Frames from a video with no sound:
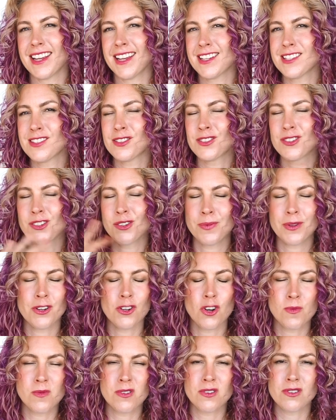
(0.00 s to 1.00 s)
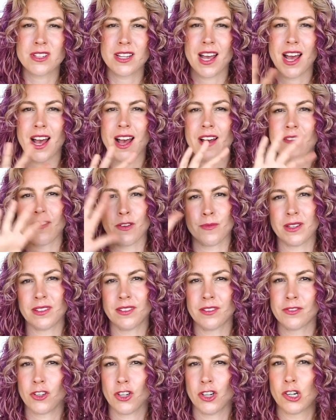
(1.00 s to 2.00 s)
it's super normal to have a
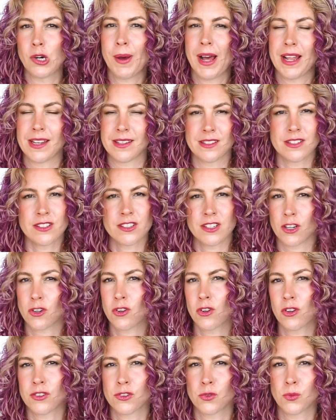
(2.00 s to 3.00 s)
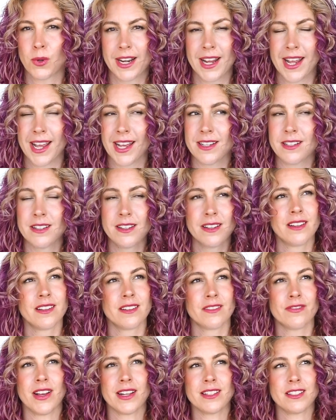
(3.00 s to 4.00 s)
mix of curl patterns across one head.
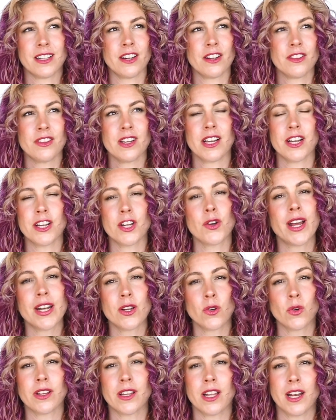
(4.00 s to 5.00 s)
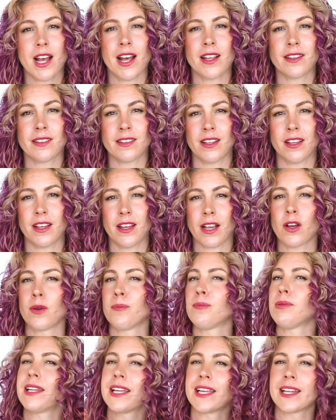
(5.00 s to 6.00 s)
In fact, I don't think I know anyone that has a
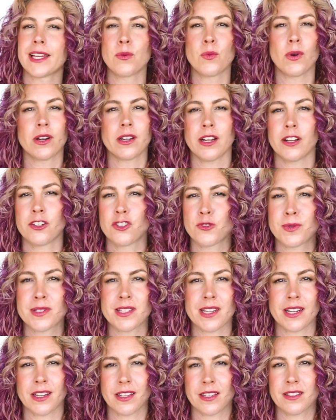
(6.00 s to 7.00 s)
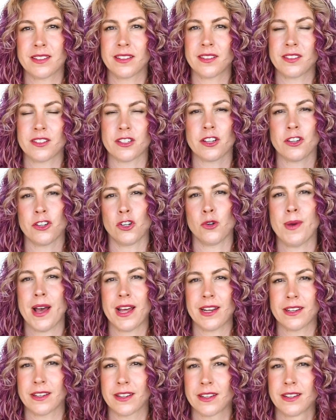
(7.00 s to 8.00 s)
completely 100% consistent curl
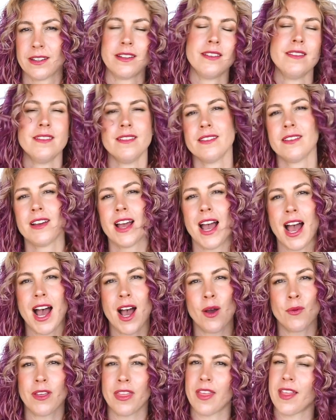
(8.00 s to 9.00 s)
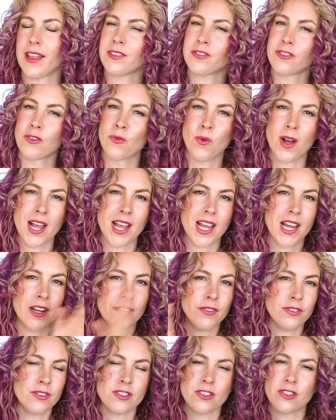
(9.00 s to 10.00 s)
pattern. Whether that's from
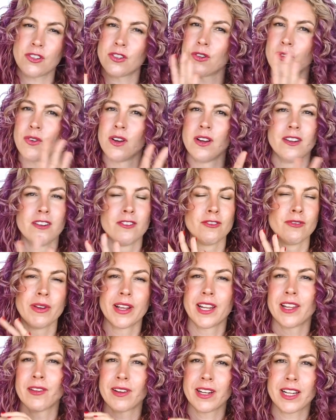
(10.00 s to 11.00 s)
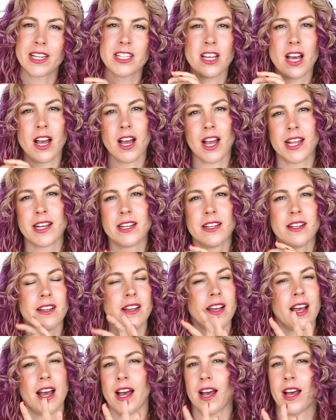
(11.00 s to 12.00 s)
waves to really, really tight
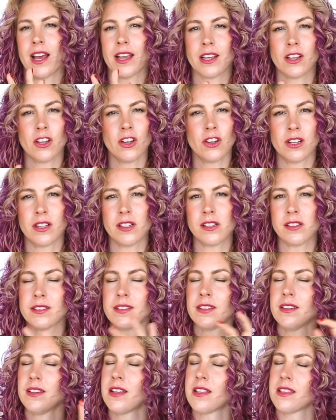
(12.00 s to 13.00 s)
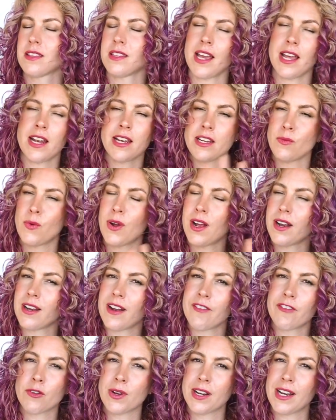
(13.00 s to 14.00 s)
curls, anywhere,
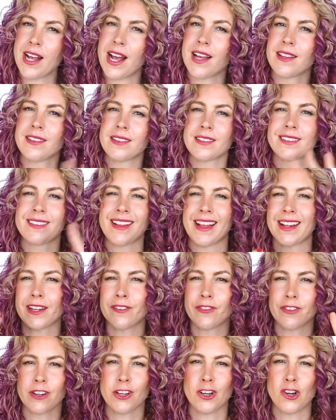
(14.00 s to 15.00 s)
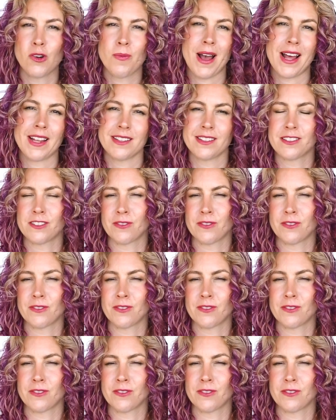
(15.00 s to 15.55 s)
everyone has slightly different curl patterns